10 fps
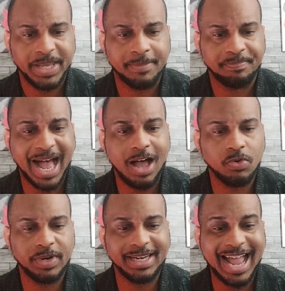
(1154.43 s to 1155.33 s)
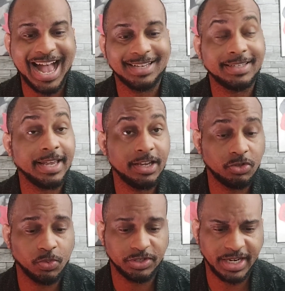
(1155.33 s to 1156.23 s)
Empowering asset
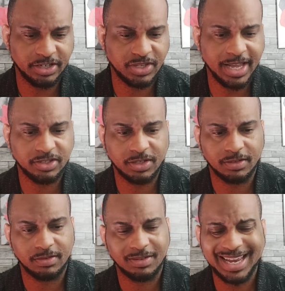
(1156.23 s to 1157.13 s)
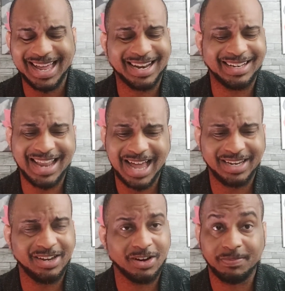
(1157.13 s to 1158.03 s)
issuers. Next section. They got a lot
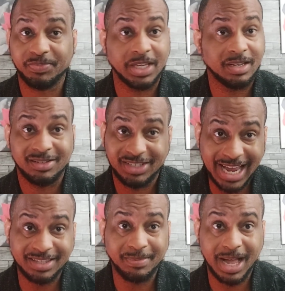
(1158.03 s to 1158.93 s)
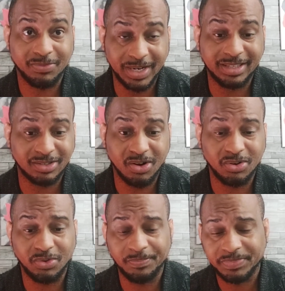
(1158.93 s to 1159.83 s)
here. Check them out. Read this
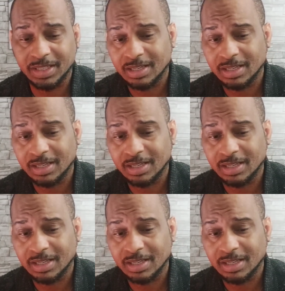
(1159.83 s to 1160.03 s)
article.